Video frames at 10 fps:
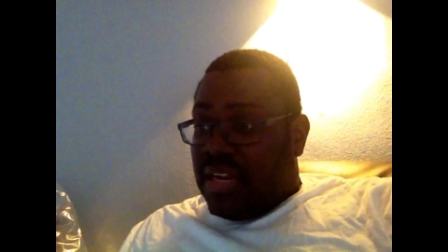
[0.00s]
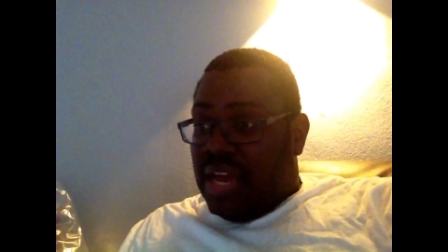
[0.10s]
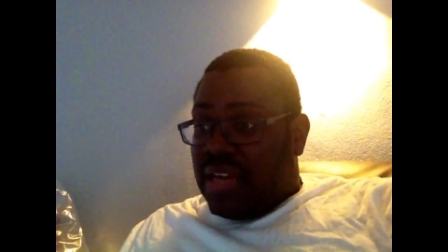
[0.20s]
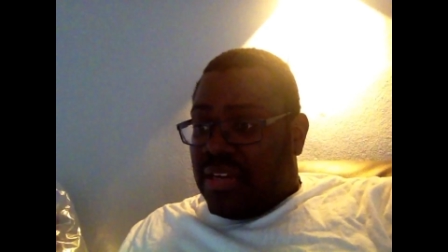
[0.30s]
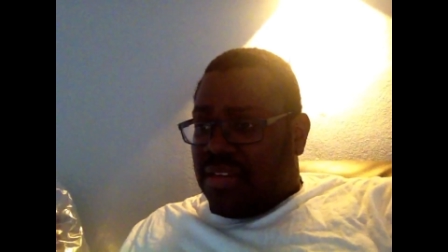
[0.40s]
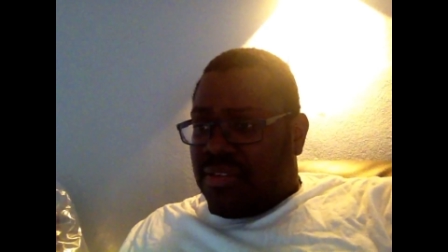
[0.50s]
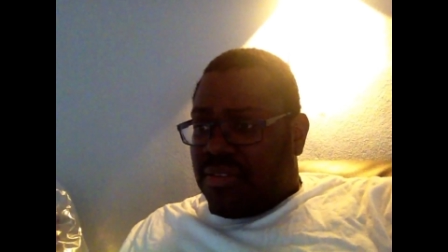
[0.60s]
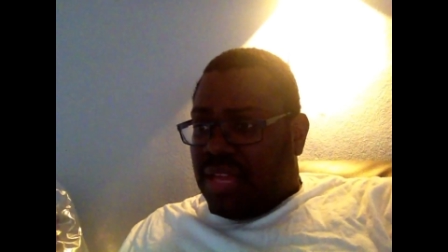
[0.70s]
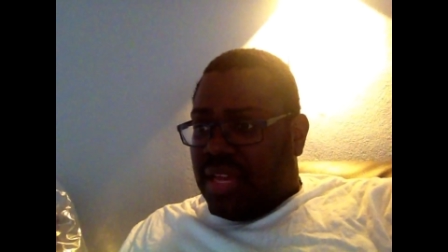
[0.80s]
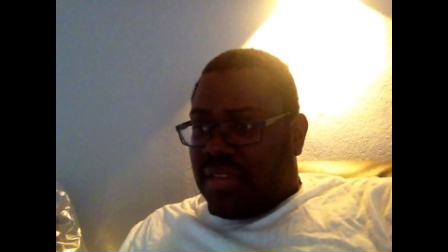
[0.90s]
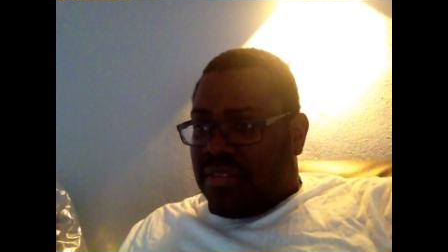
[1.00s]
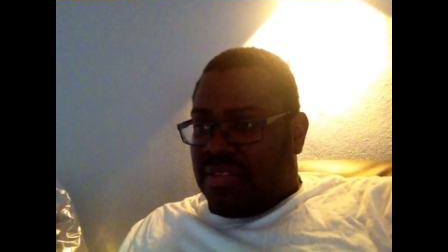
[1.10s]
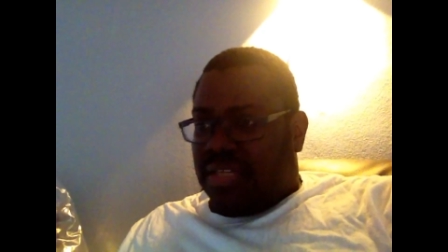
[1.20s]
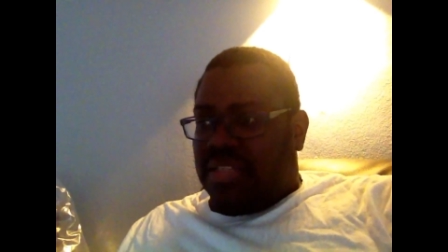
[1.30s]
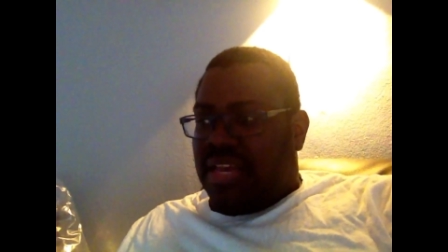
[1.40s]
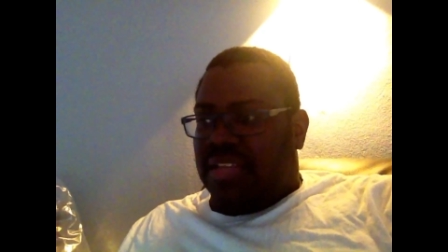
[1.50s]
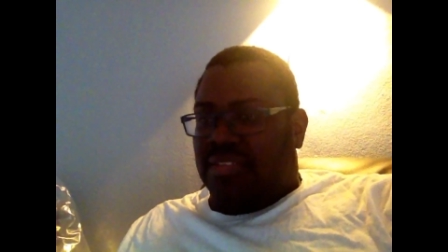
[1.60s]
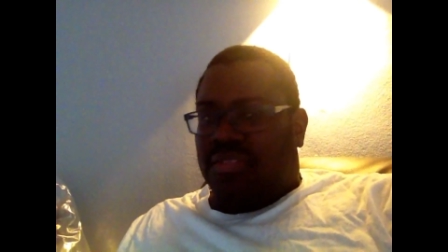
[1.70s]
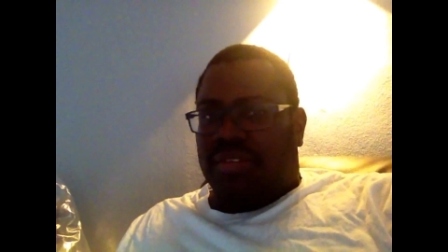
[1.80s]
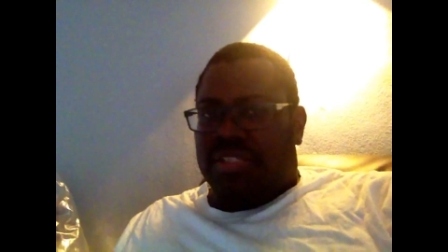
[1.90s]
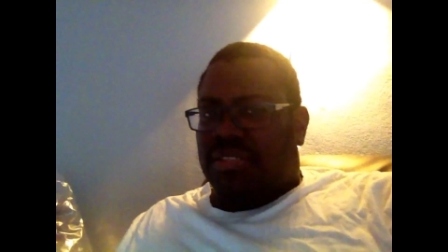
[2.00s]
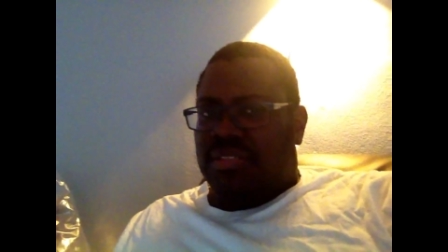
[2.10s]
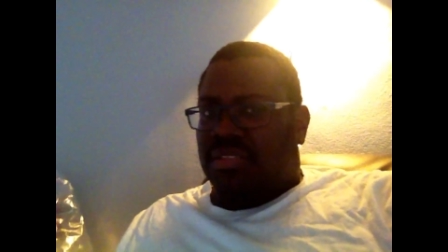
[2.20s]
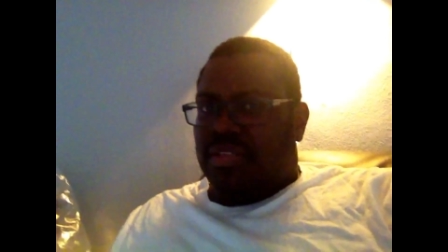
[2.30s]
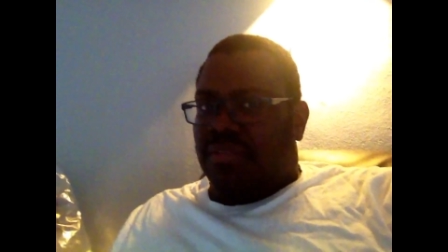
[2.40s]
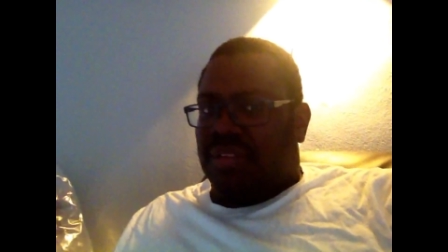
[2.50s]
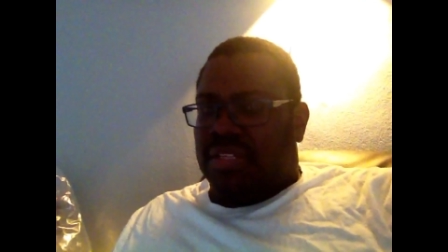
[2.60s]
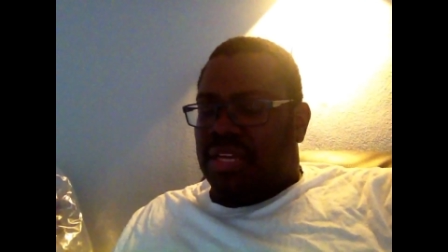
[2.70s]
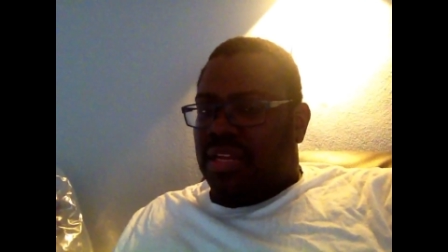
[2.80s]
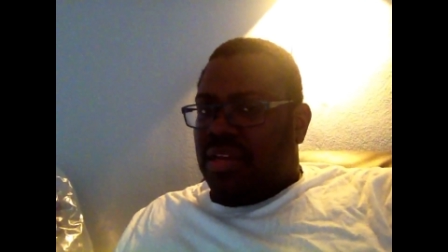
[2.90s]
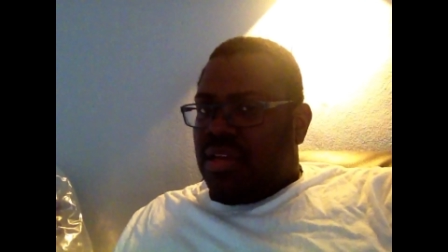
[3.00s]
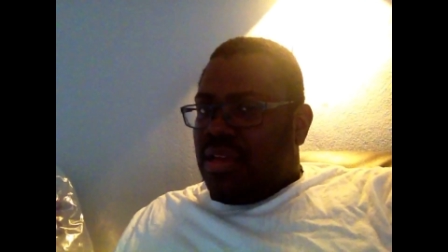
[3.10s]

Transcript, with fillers: lot of other like knickknacks and questions and stuff like that.